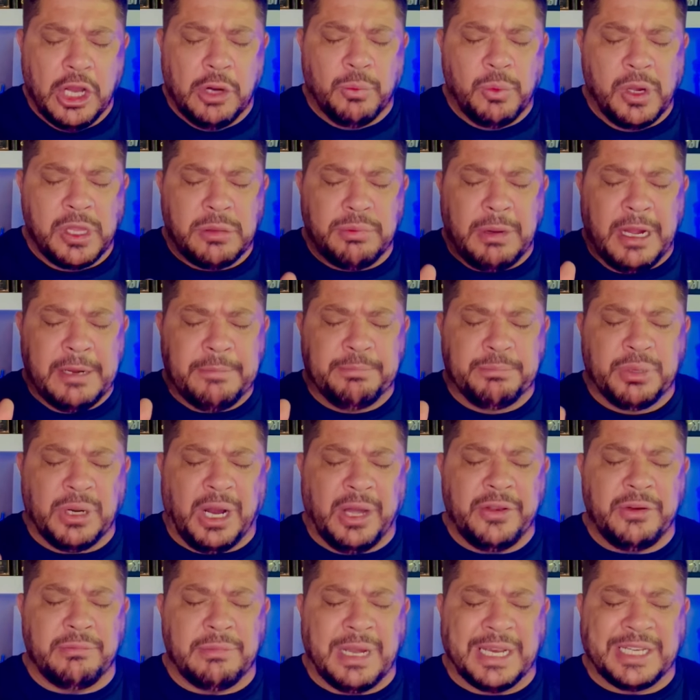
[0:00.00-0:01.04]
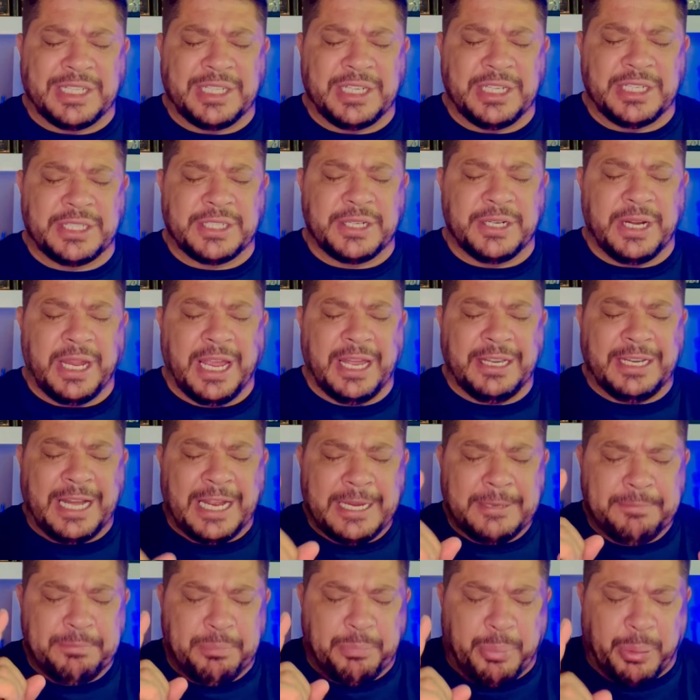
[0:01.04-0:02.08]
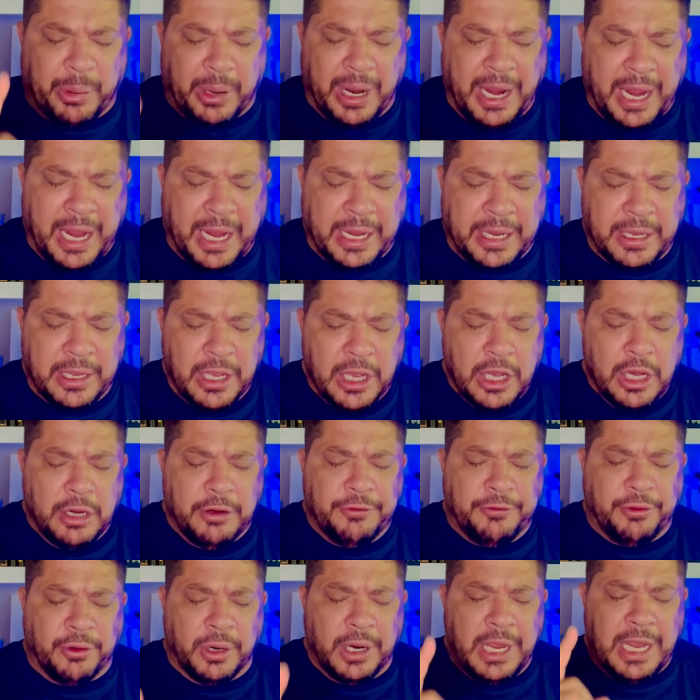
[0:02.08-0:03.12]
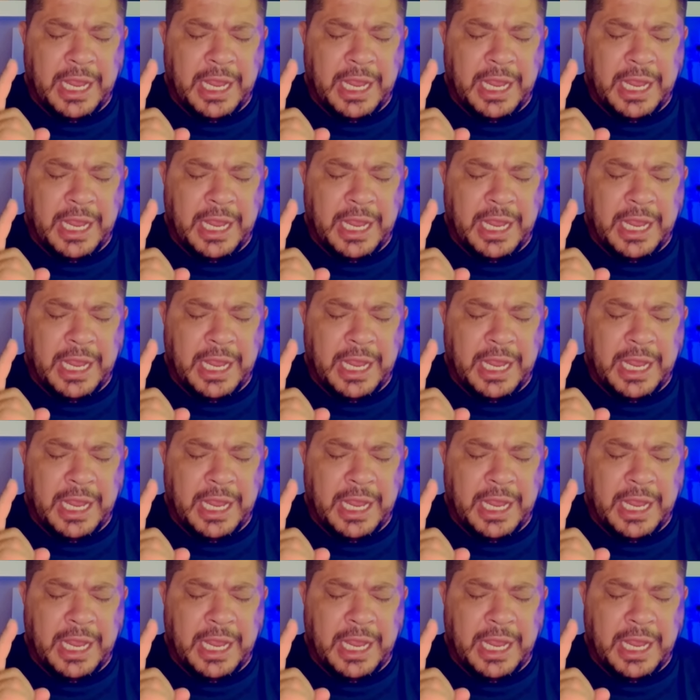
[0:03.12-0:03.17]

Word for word: with my brother and my sister, and I pray for